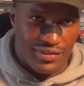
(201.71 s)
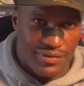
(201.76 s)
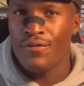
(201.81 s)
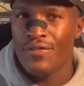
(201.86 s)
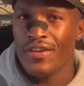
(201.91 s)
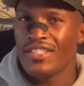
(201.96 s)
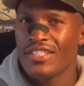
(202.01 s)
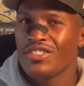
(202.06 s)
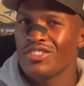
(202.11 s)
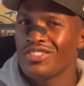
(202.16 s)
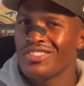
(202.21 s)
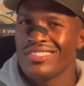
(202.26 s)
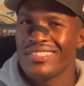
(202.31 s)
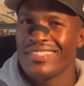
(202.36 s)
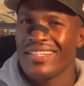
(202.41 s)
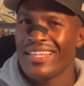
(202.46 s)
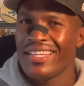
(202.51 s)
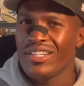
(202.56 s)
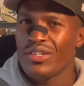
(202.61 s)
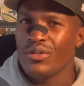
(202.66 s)
Fix your
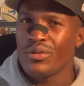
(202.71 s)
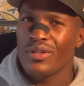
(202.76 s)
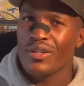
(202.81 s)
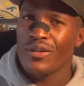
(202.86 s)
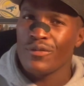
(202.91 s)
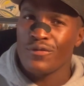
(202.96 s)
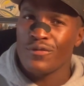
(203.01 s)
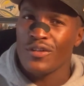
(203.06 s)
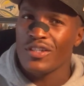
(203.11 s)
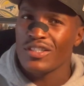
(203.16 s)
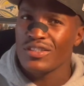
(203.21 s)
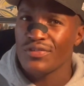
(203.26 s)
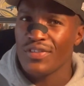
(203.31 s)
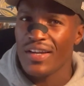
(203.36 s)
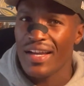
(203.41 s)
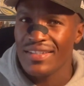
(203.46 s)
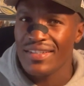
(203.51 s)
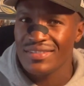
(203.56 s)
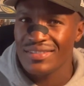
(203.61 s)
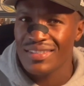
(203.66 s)
shin angle in the first
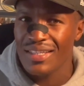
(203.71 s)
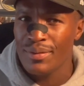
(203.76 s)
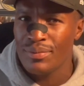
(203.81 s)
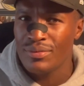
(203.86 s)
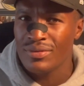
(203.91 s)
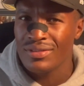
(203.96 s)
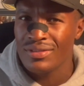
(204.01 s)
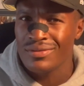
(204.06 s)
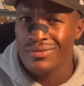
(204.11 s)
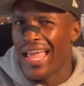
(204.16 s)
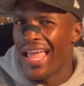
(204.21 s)
5 steps,